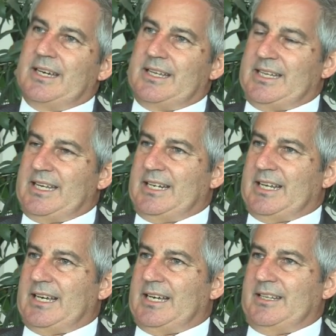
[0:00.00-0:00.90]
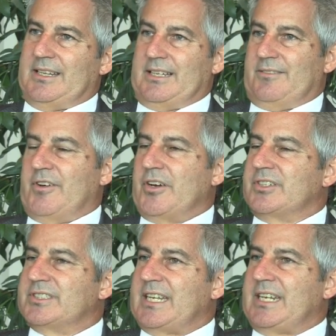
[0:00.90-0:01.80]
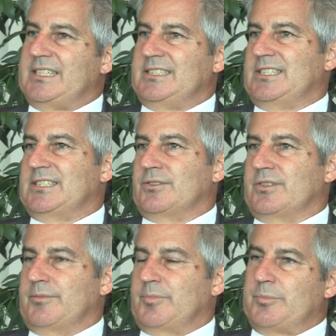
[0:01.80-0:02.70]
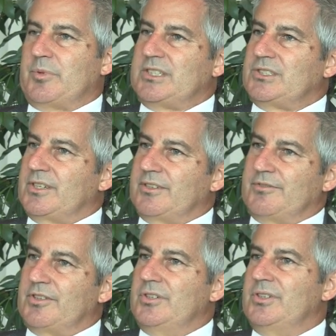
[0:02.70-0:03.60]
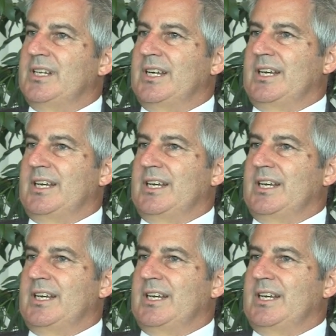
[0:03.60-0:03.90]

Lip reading: and then the focus then is just on the preparation of the food.